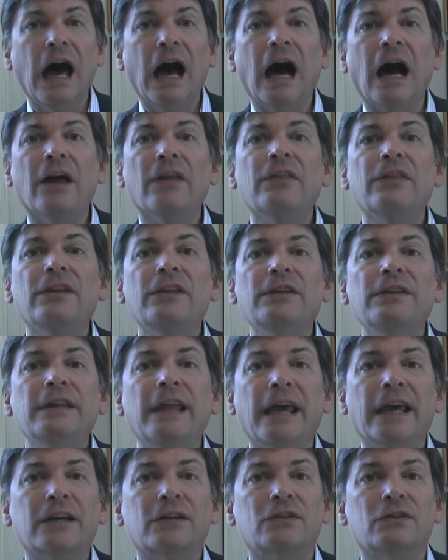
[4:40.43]
Uh, the
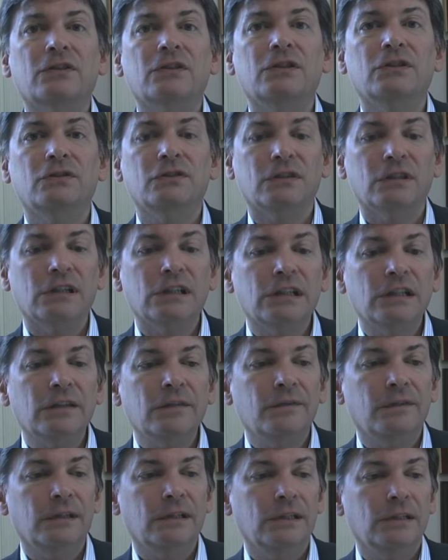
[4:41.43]
next is
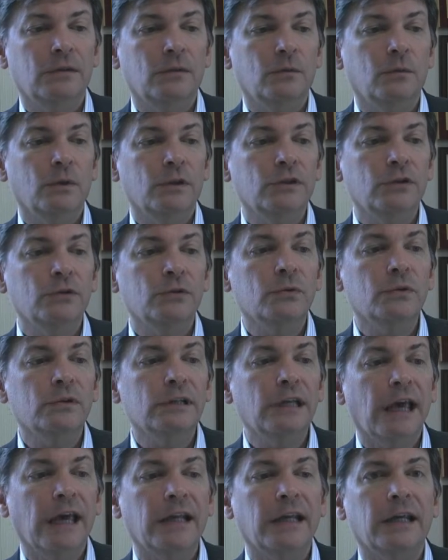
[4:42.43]
even when you
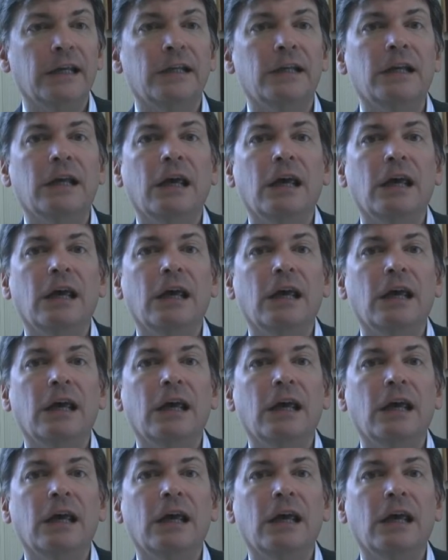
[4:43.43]
get it,